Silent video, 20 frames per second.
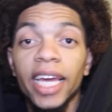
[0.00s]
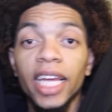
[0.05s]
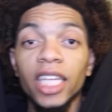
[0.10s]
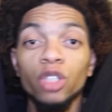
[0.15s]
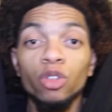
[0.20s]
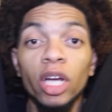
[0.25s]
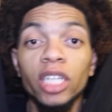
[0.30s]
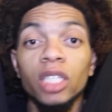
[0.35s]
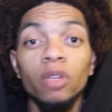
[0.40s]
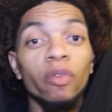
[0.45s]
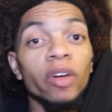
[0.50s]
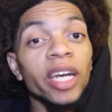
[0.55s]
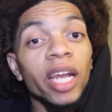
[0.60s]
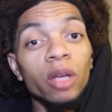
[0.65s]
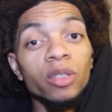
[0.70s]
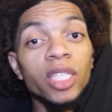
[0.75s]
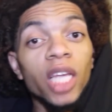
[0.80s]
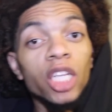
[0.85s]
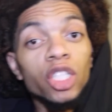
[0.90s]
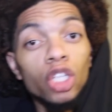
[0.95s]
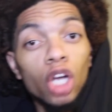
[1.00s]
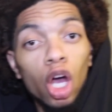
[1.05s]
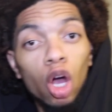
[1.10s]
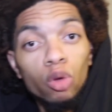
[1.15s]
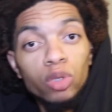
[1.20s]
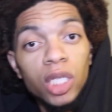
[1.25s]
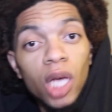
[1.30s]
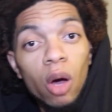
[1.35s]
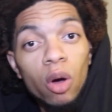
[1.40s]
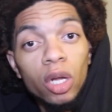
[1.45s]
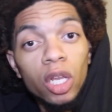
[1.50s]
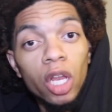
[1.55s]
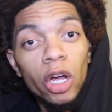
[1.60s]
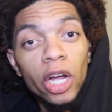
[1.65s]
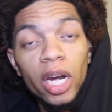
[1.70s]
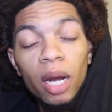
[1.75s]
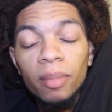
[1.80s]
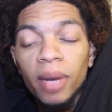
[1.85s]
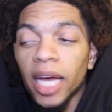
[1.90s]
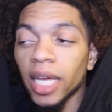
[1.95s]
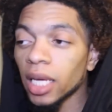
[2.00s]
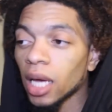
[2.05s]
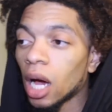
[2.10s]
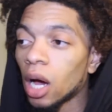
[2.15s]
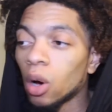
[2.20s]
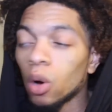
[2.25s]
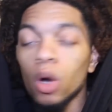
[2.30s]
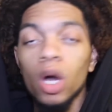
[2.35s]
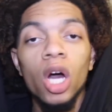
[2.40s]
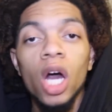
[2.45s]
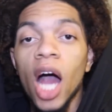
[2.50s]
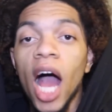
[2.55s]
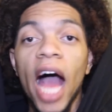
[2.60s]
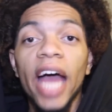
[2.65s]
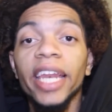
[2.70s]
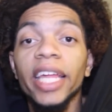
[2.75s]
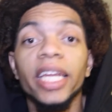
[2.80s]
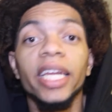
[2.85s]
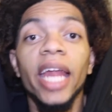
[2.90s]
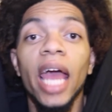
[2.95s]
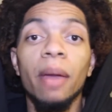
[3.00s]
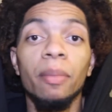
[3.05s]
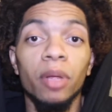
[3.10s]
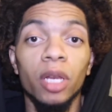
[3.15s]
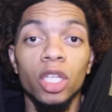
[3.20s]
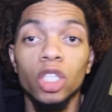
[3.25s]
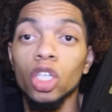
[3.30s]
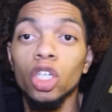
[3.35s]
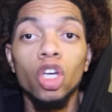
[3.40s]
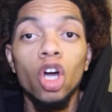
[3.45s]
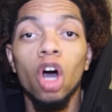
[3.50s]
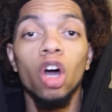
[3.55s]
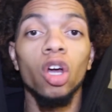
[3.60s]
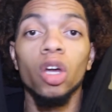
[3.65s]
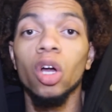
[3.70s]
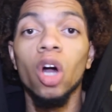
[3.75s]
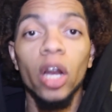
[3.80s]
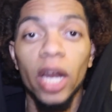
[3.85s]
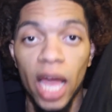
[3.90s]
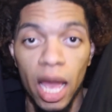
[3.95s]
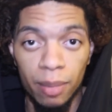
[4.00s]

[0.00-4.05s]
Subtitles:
get dressed and run downstairs to the hotel clerk and I'm like, yo, I need an ambulance. Call the